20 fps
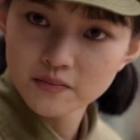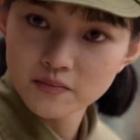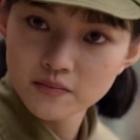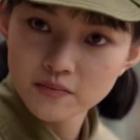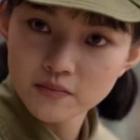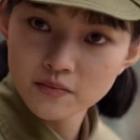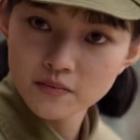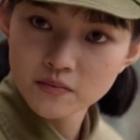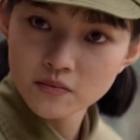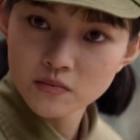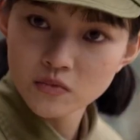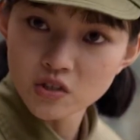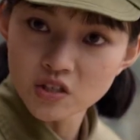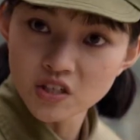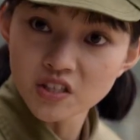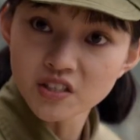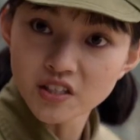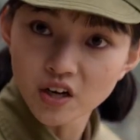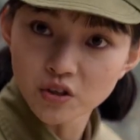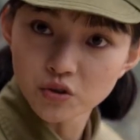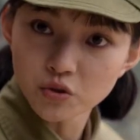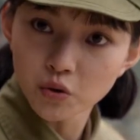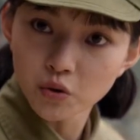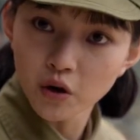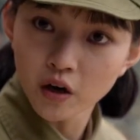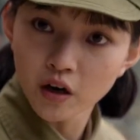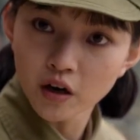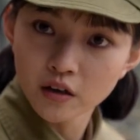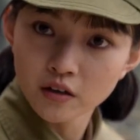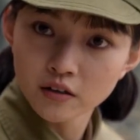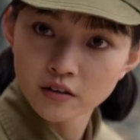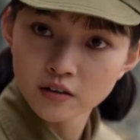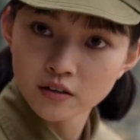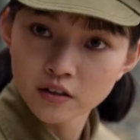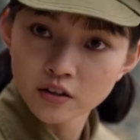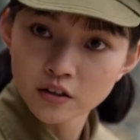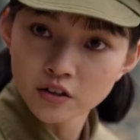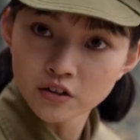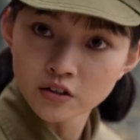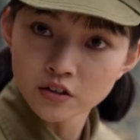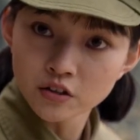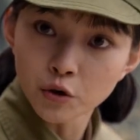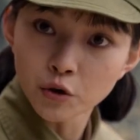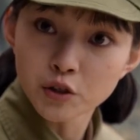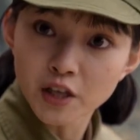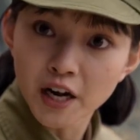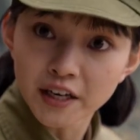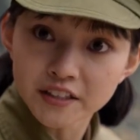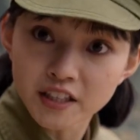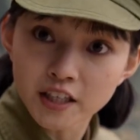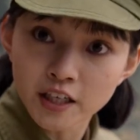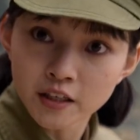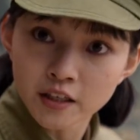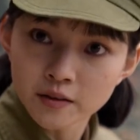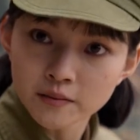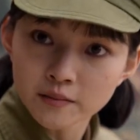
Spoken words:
to know, is he really a physics teacher? And in